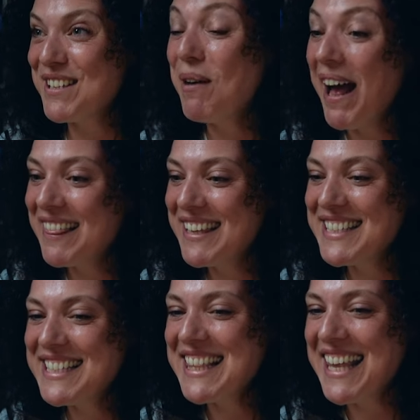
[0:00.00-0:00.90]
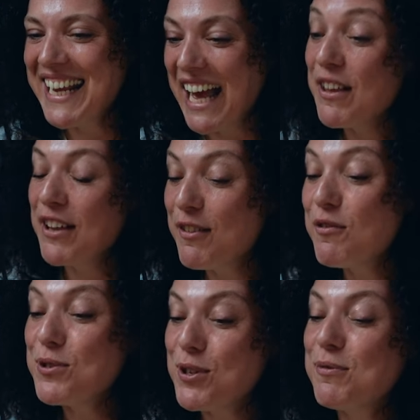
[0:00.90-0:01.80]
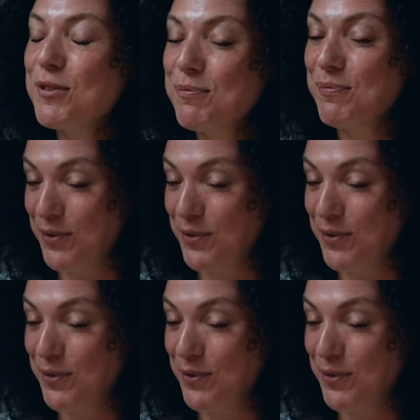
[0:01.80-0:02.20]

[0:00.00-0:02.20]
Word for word: Well, this is the thing. And, and they've also